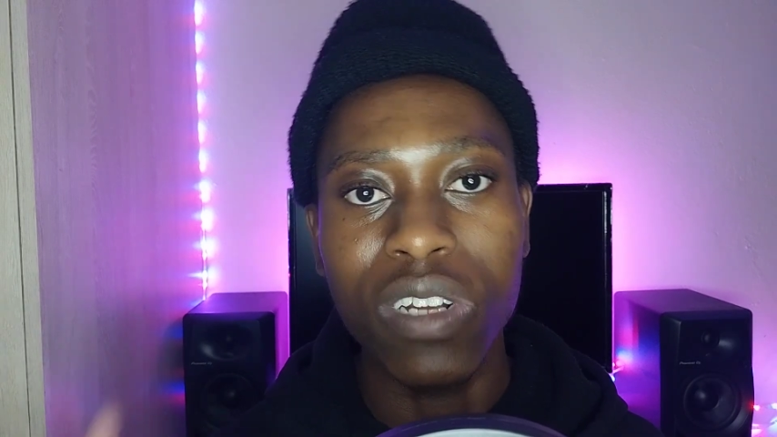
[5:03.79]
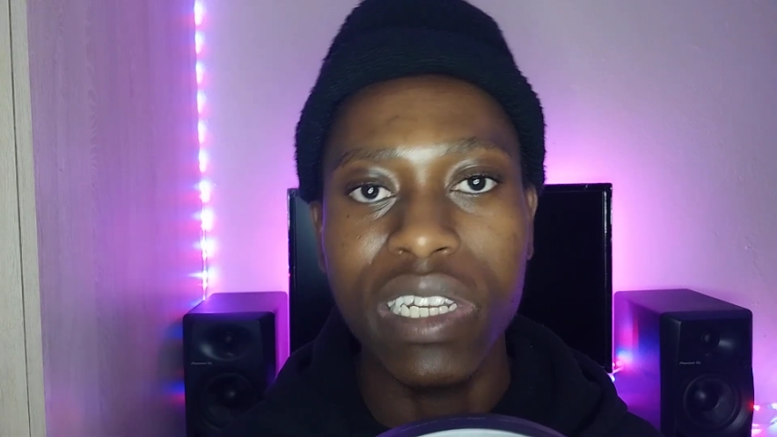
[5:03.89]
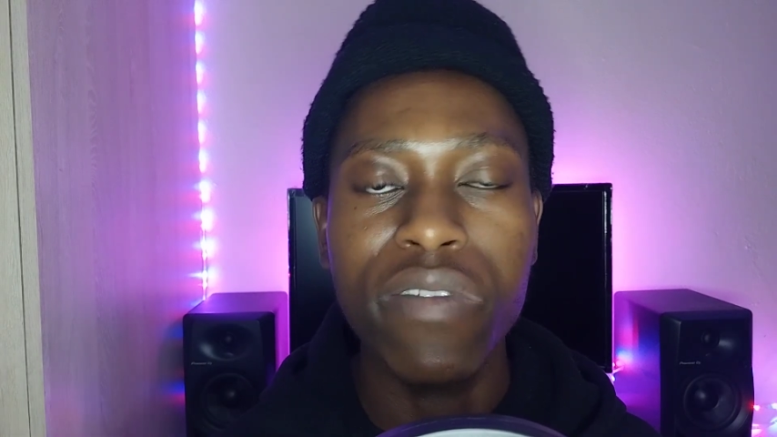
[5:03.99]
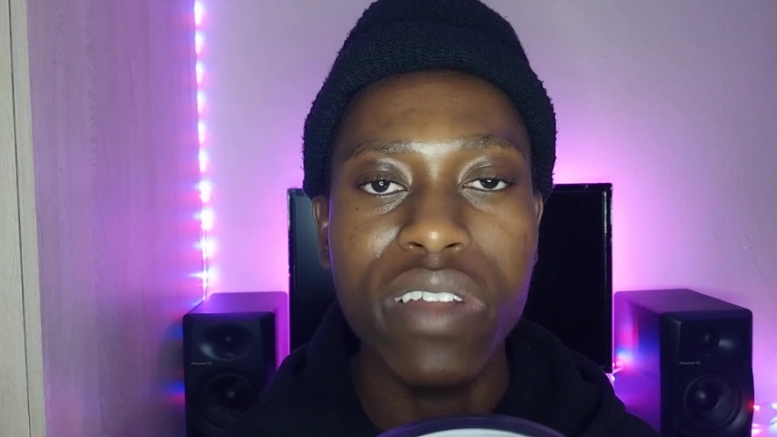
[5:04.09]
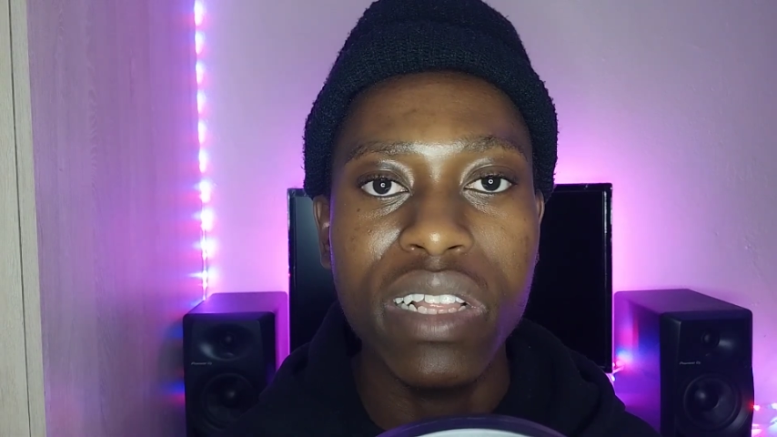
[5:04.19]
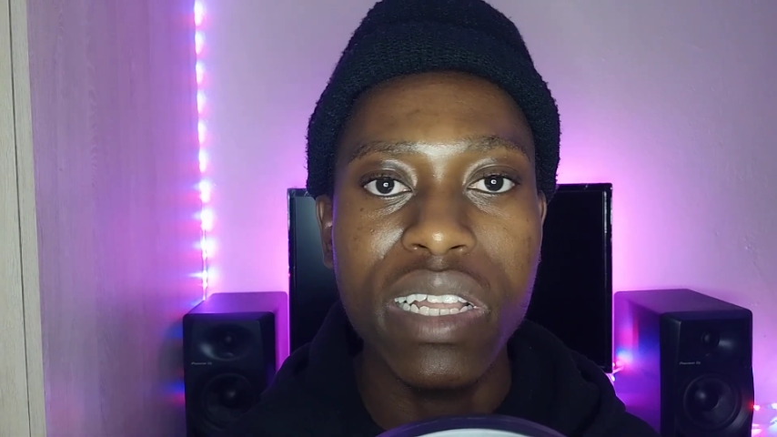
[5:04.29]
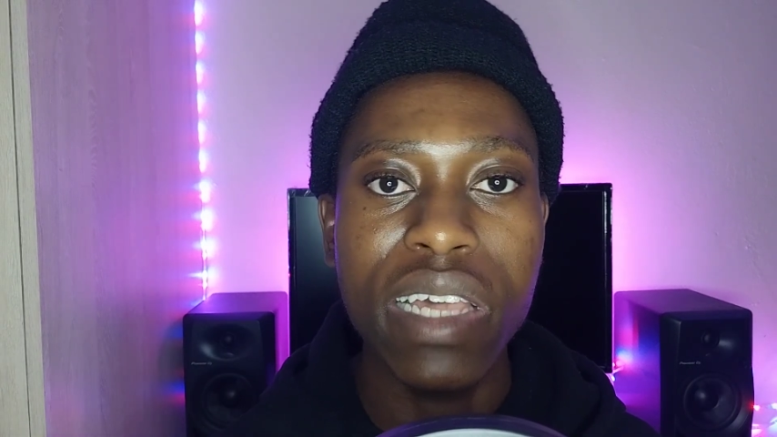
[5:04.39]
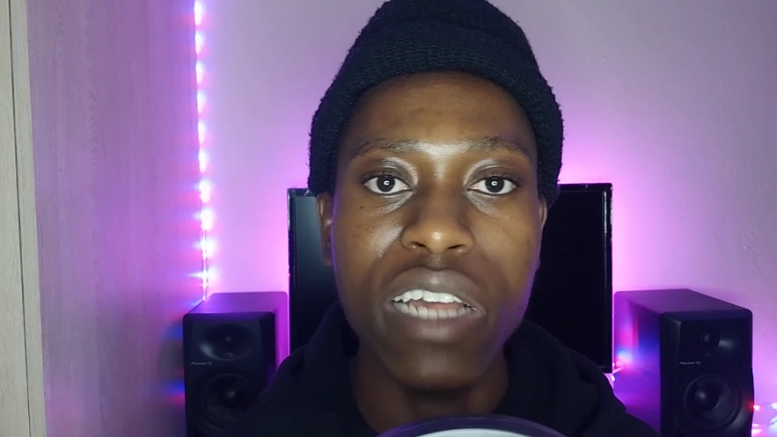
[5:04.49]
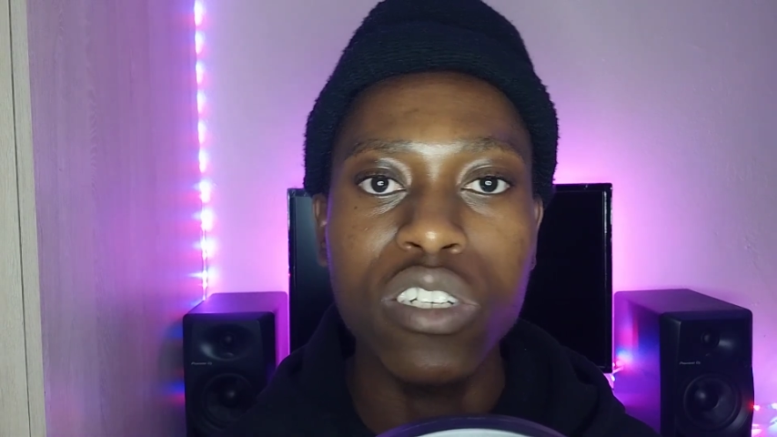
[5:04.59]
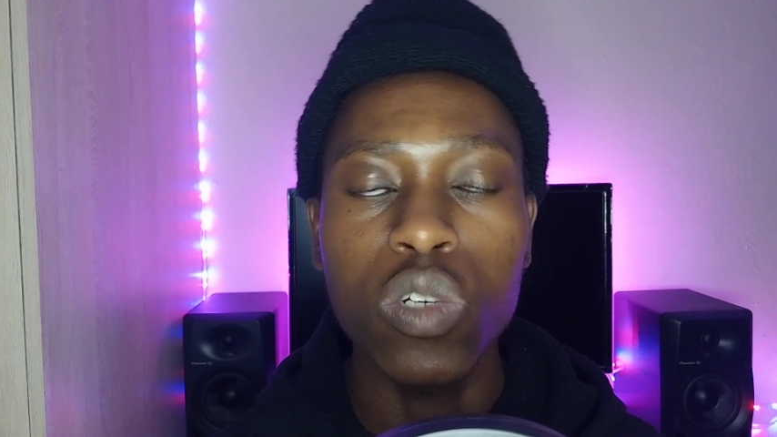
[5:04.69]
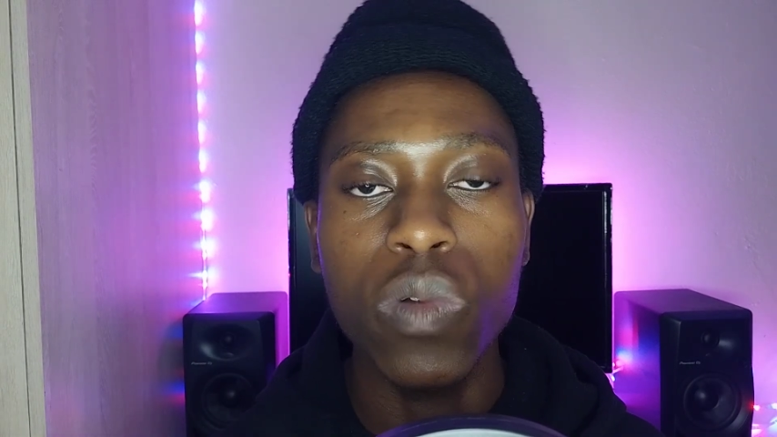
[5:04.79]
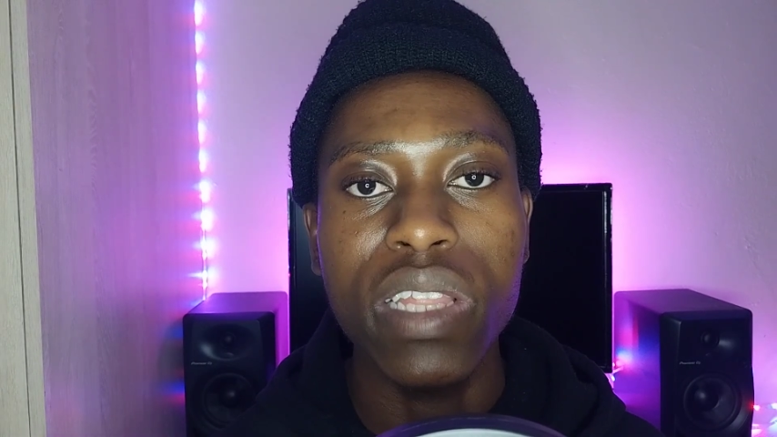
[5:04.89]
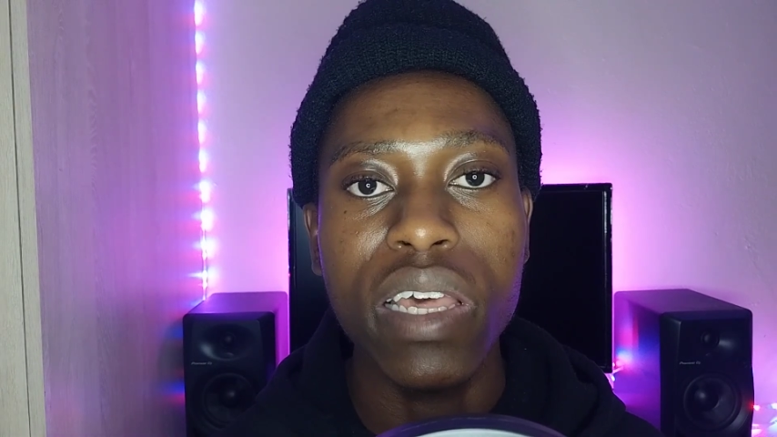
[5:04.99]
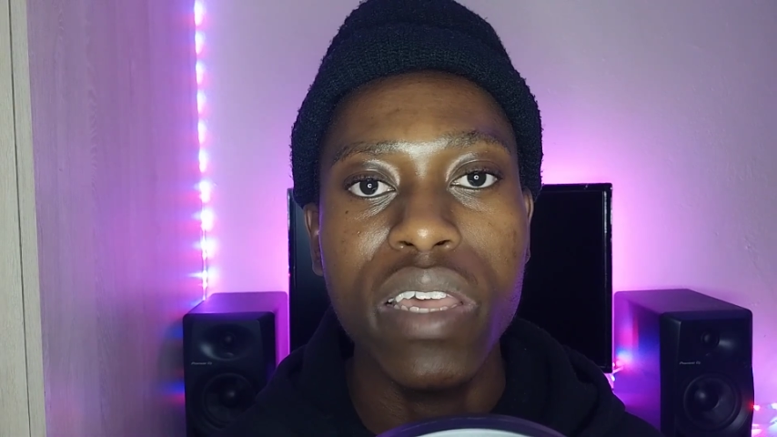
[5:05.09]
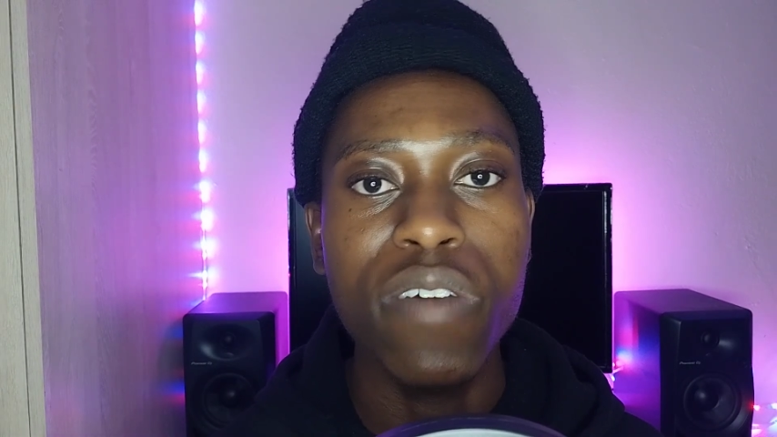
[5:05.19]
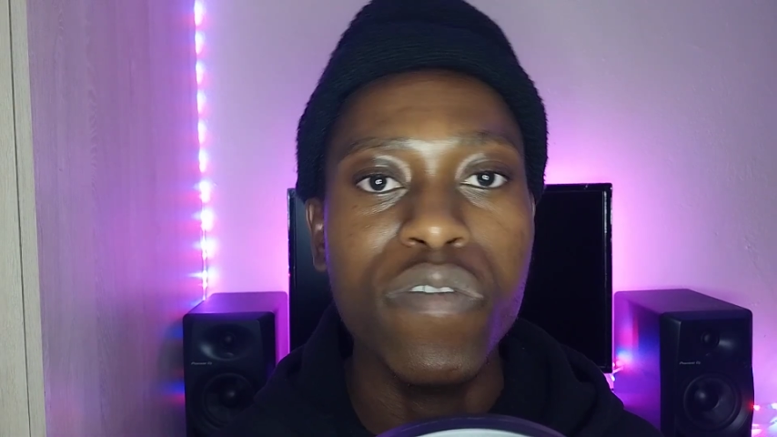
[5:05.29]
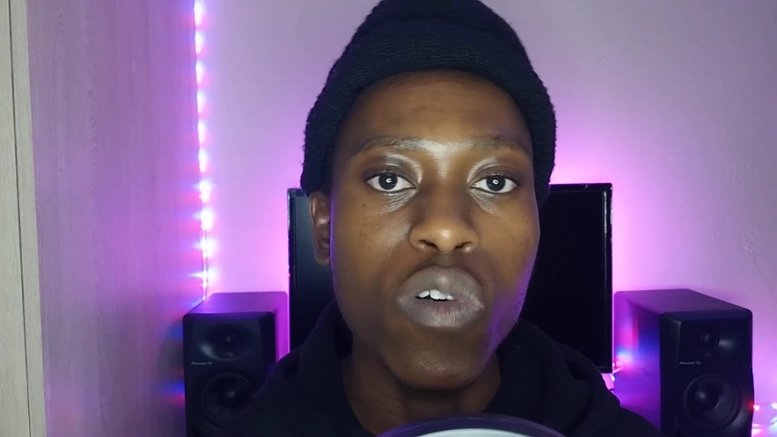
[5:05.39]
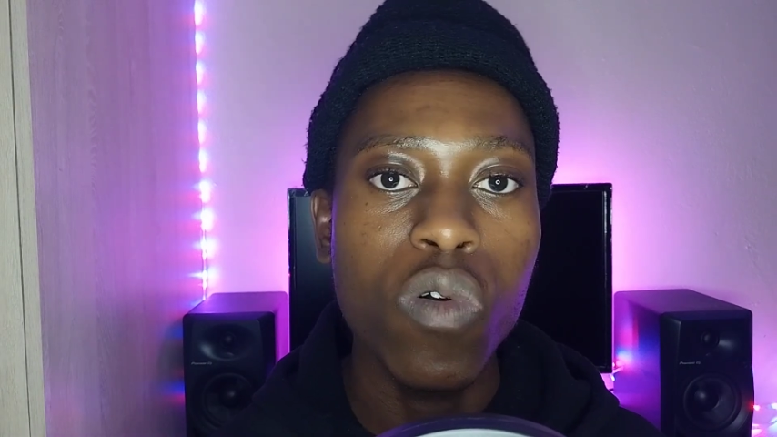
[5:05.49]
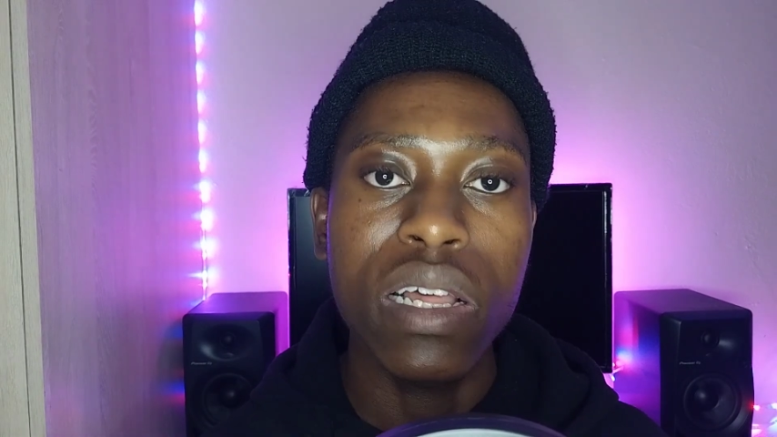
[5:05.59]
definitely get during the interview